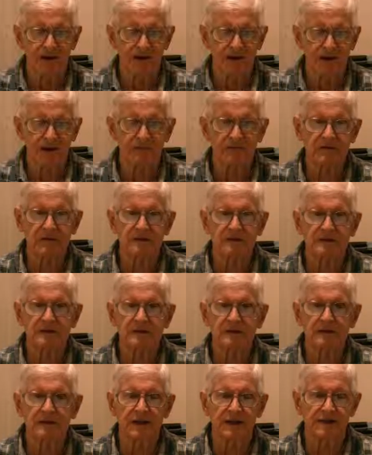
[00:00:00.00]
Good evening,
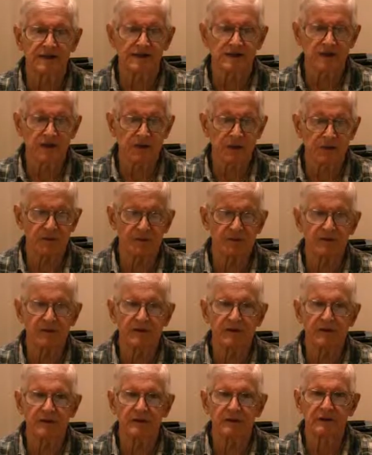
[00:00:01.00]
ladies and gentlemen.
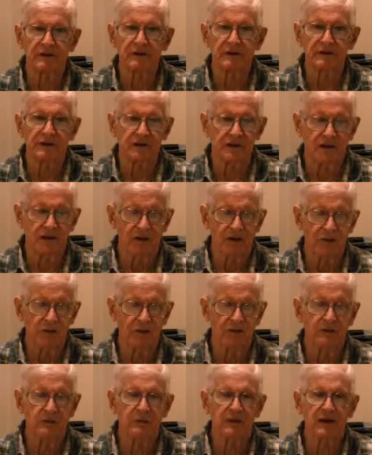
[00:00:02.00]

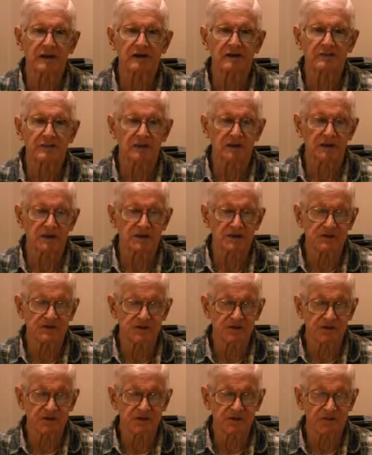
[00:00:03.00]
Welcome back to Plain
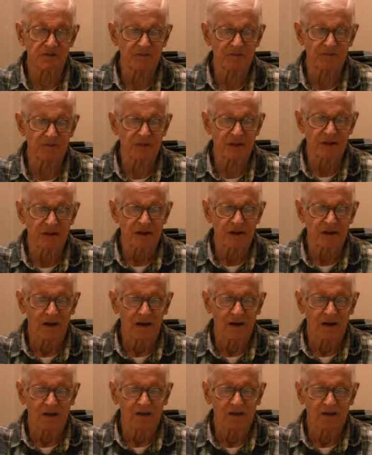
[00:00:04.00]
Truth.
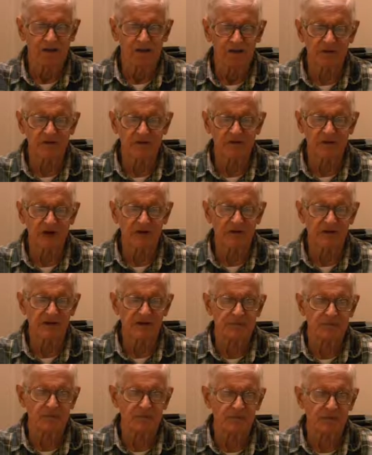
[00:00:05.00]
There is on
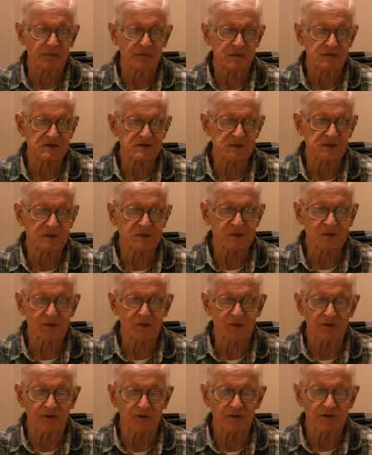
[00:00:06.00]
the Mexican
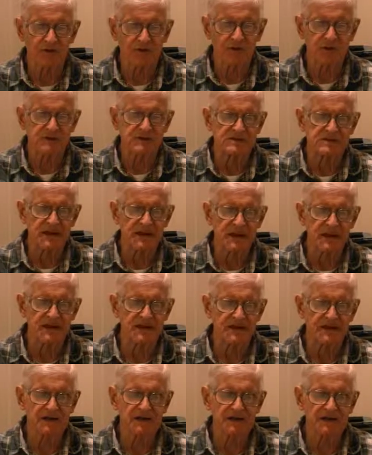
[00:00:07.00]
border a
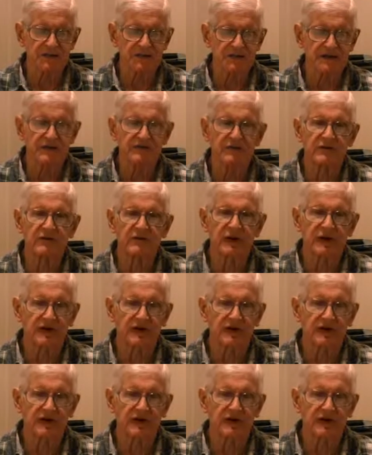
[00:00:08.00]
sign in three different